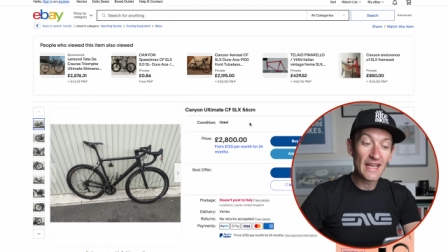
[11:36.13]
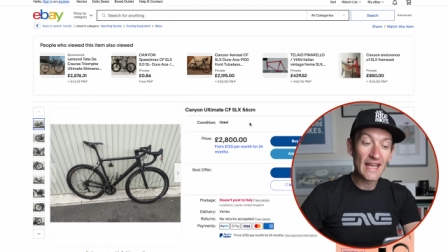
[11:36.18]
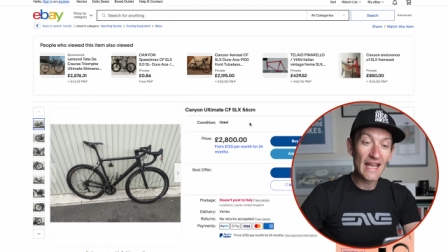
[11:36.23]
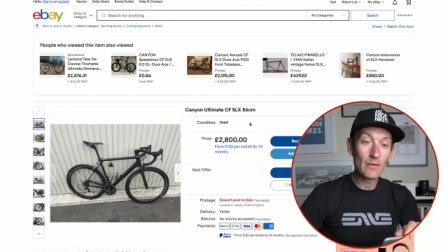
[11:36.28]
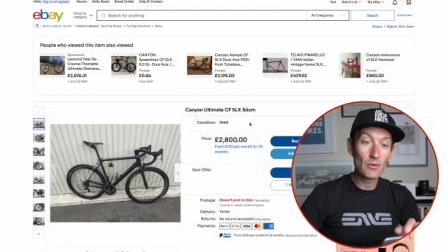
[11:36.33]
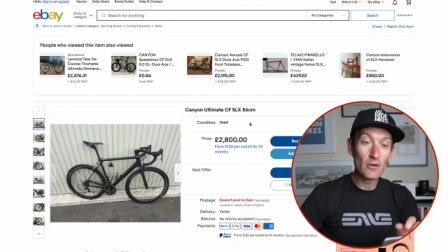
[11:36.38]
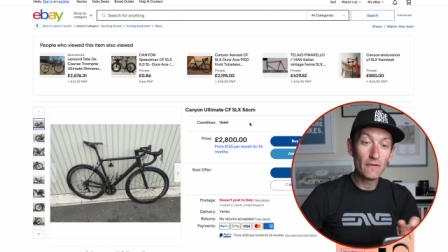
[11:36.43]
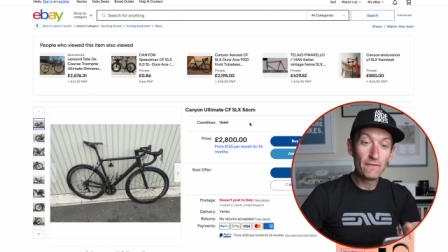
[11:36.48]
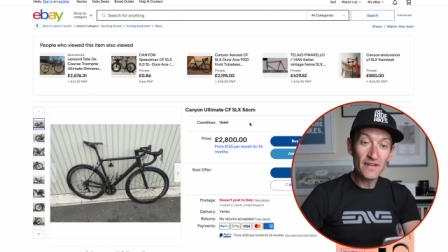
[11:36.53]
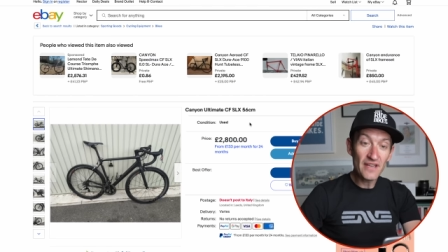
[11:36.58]

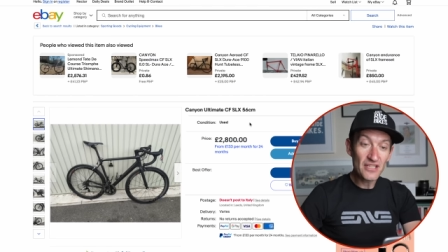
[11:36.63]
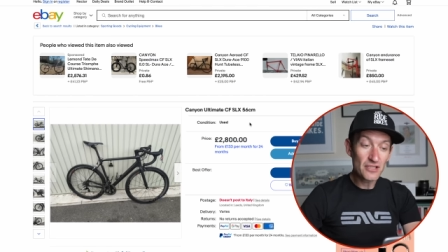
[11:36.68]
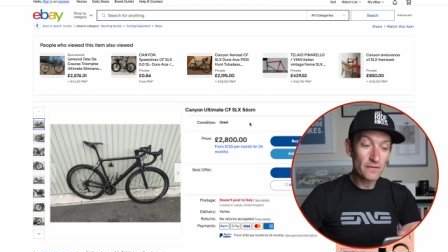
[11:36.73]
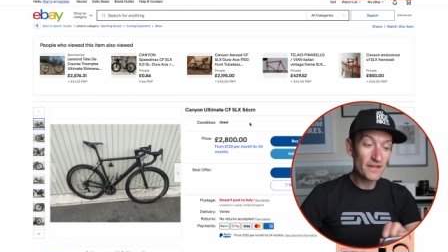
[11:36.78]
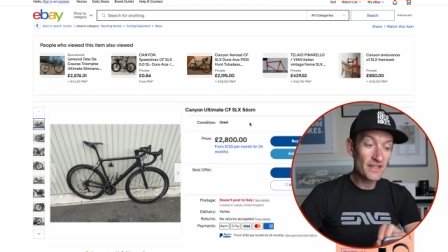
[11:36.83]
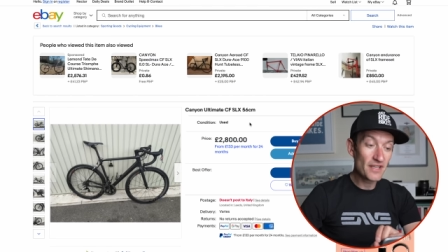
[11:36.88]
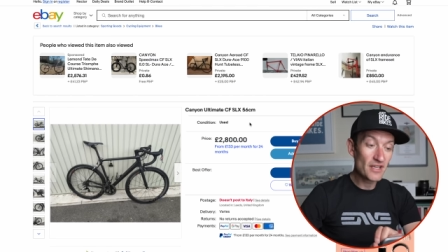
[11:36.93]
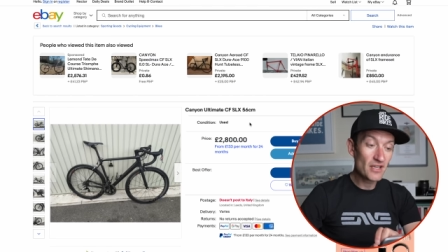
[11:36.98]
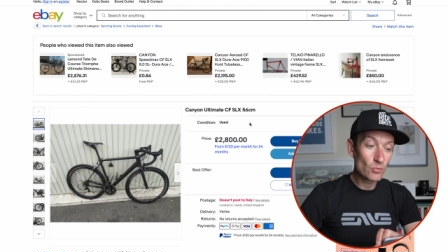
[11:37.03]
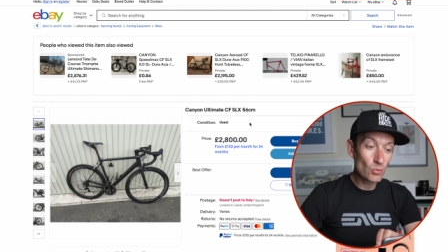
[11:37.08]
and we'll finish the
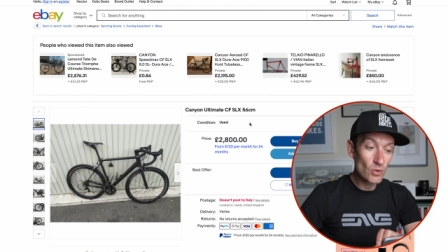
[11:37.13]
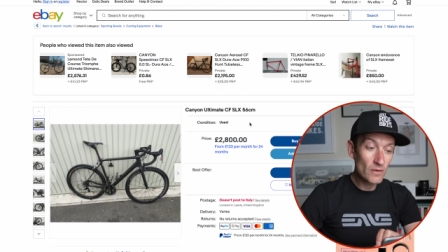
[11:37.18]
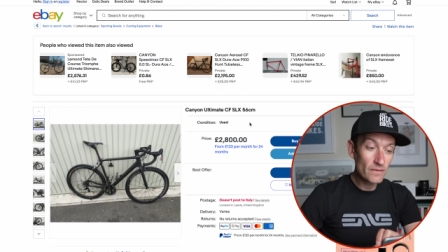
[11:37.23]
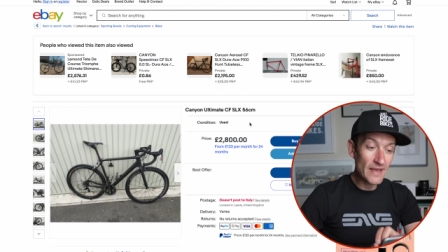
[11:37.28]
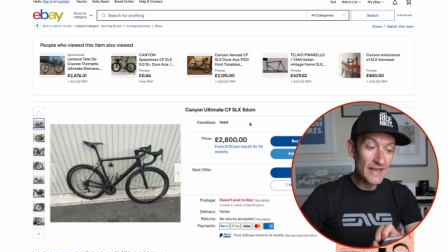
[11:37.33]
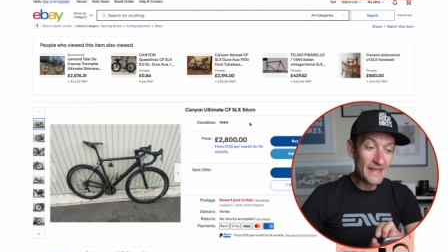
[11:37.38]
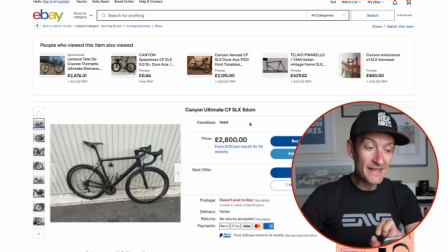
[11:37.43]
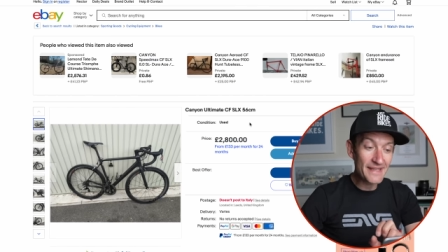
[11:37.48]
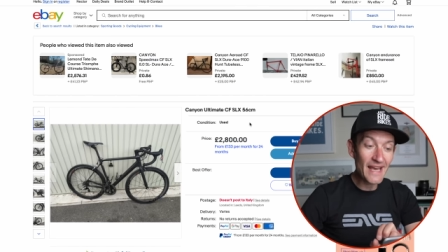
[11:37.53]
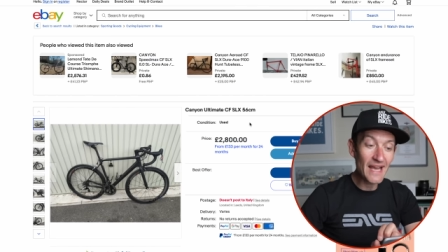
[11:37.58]
video with
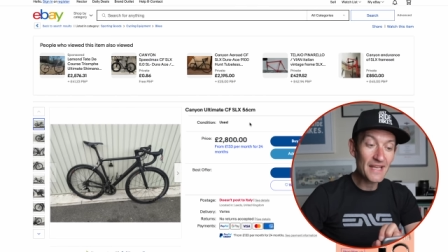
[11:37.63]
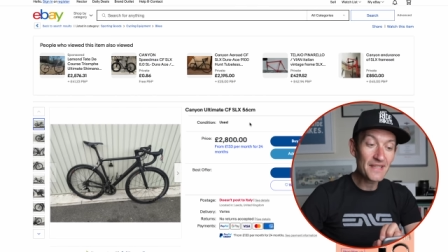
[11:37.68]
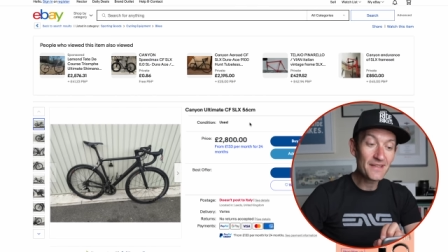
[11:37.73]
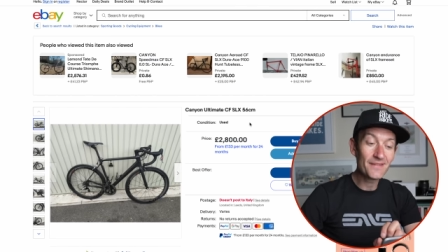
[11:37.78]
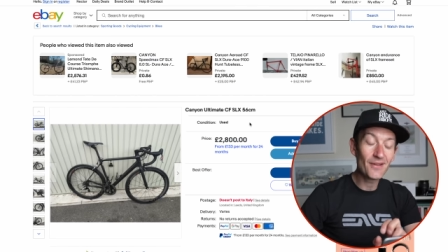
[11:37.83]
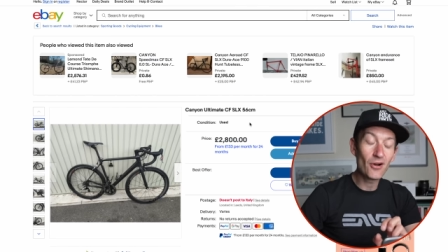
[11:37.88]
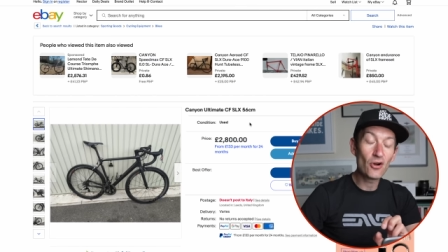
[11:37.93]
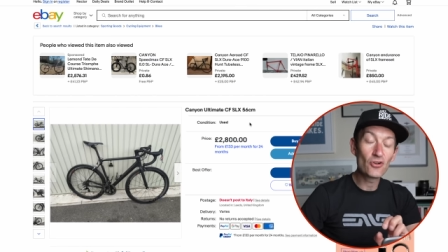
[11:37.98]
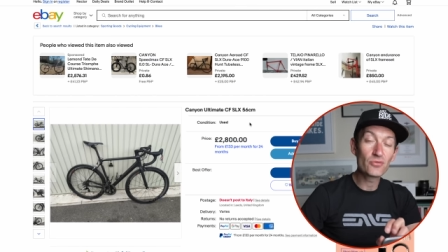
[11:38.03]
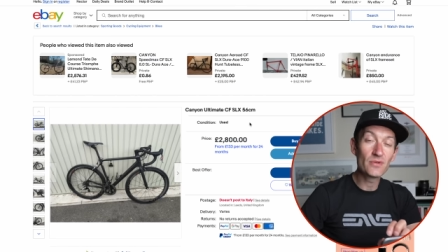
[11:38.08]
a
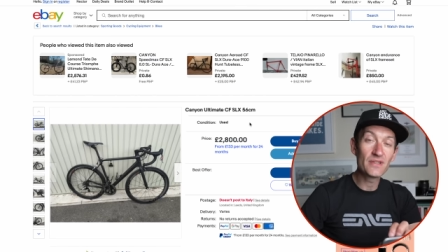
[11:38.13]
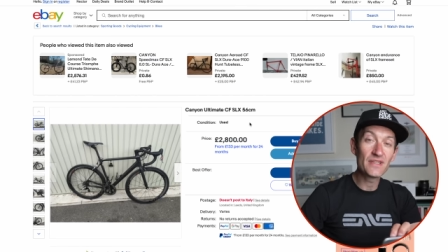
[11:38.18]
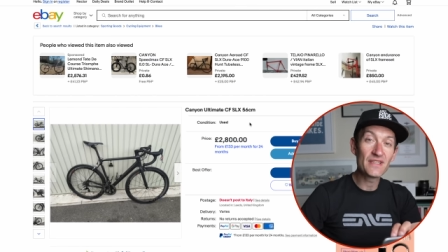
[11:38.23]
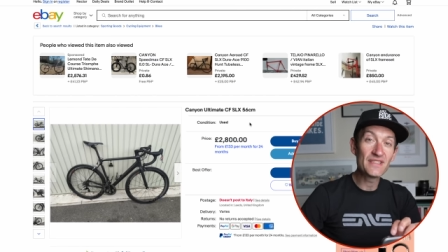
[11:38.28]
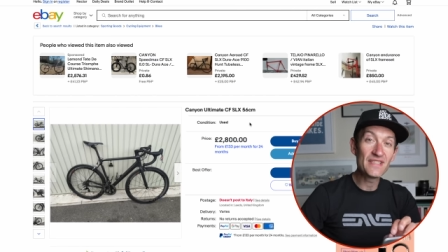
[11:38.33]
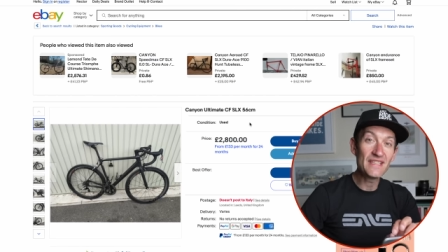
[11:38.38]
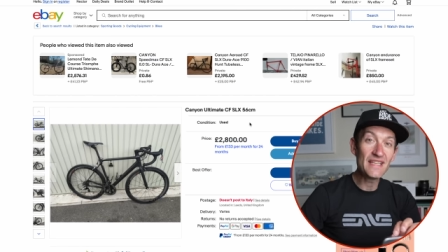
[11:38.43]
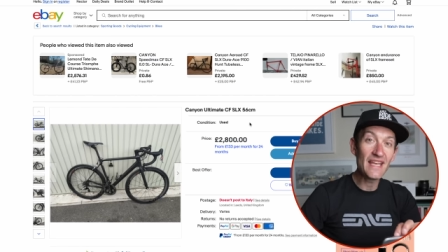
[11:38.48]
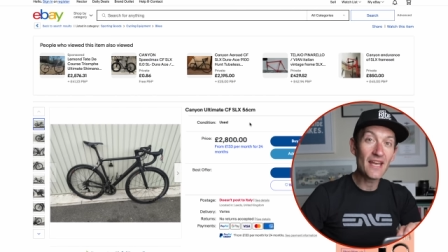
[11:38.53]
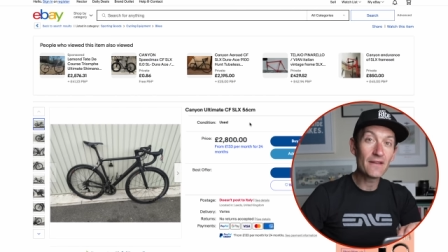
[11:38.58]
Canyon Ultimate
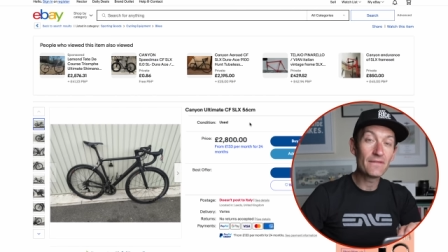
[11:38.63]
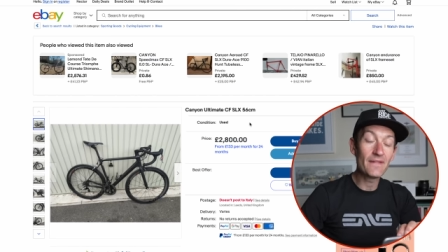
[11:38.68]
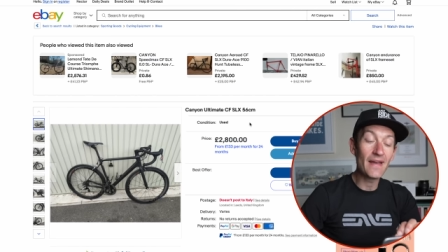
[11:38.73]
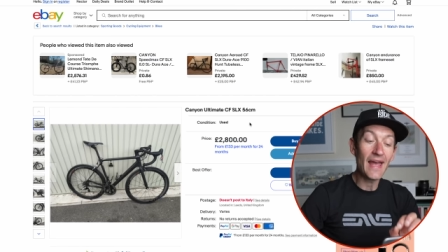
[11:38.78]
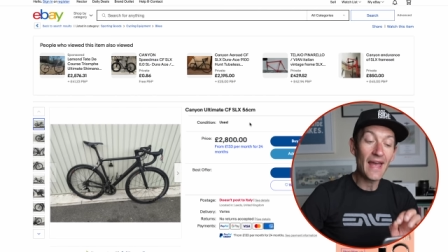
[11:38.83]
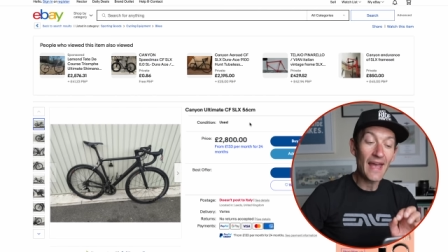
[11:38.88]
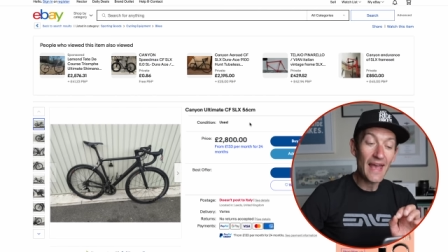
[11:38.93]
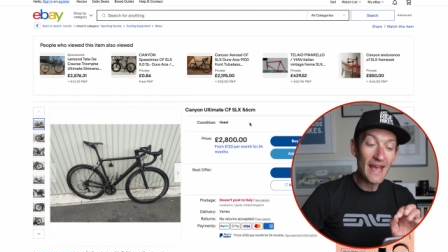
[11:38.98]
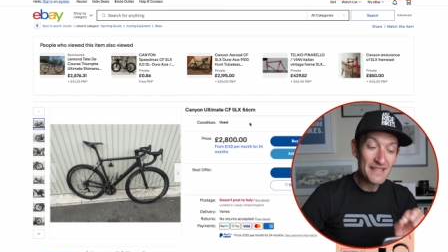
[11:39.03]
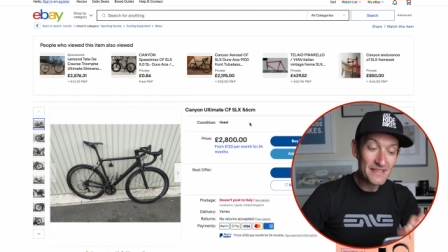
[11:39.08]
CF
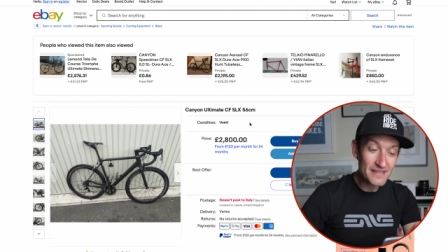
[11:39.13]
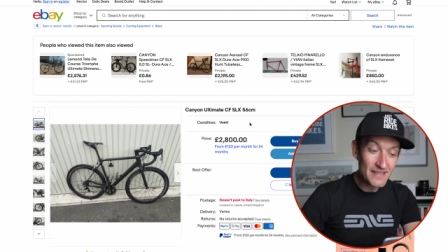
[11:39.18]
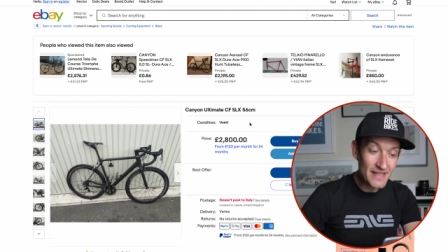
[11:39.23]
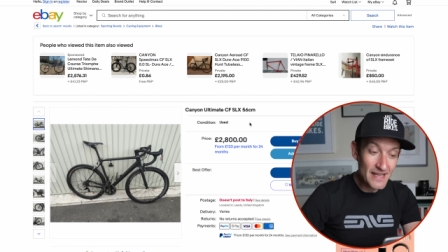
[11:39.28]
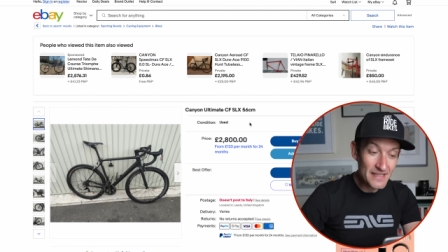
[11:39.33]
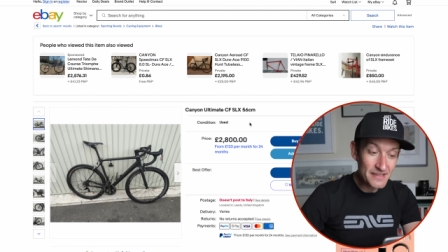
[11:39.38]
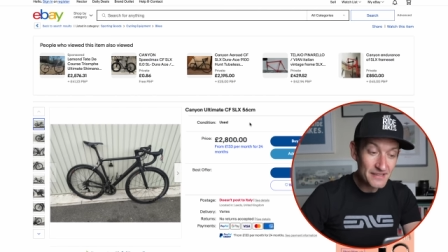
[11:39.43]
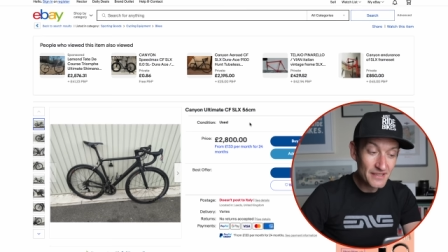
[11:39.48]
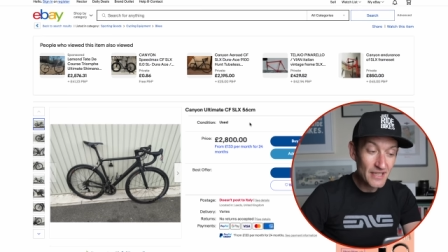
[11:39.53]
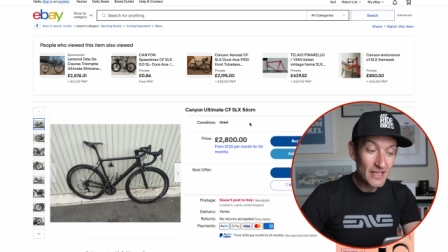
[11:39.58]

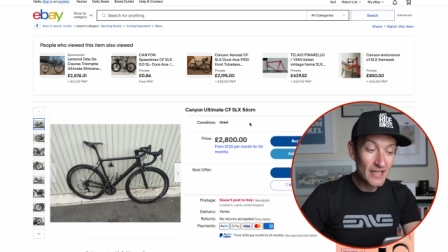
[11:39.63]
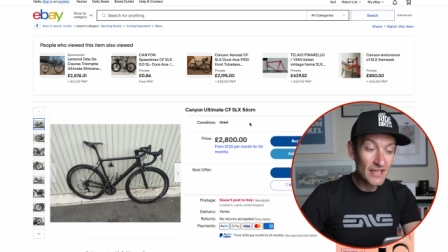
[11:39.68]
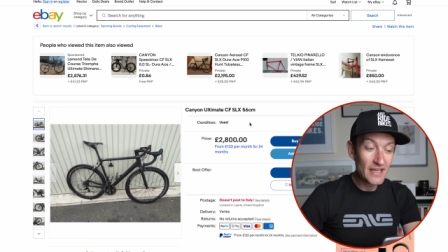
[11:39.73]
SLX,